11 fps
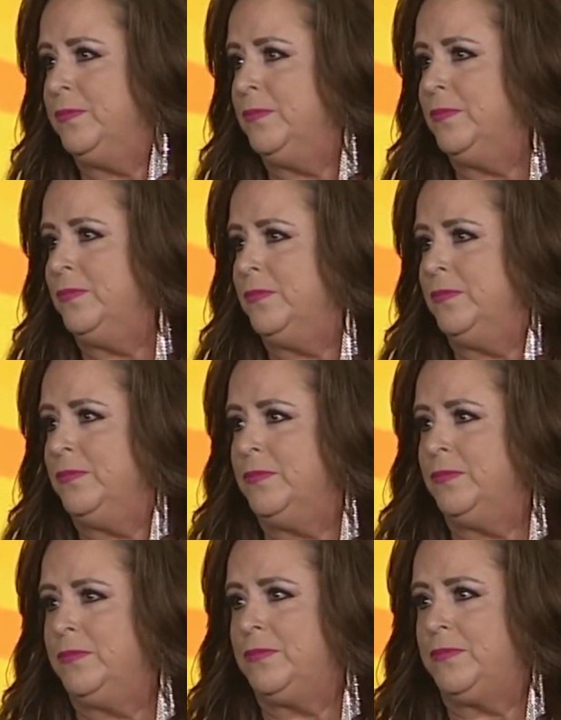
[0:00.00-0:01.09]

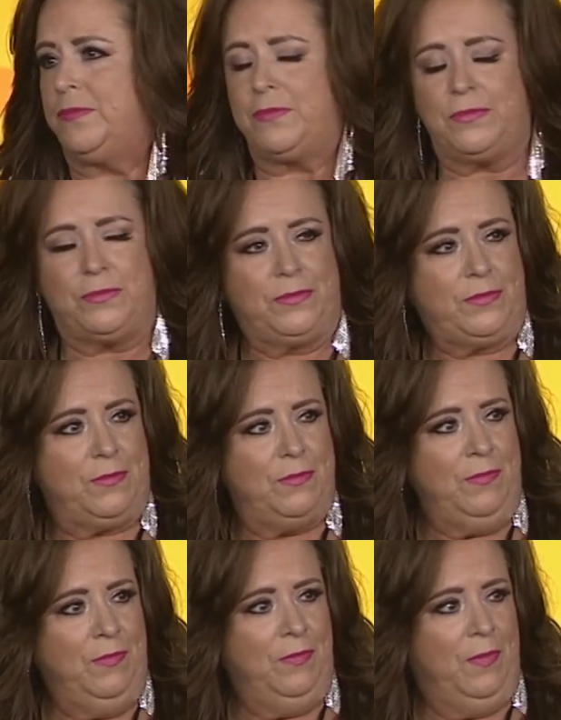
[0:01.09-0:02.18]

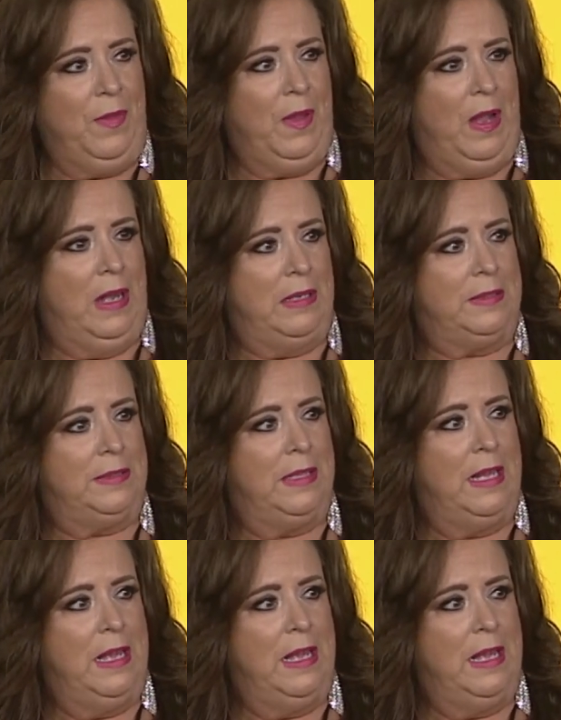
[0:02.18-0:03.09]
(no one is talking)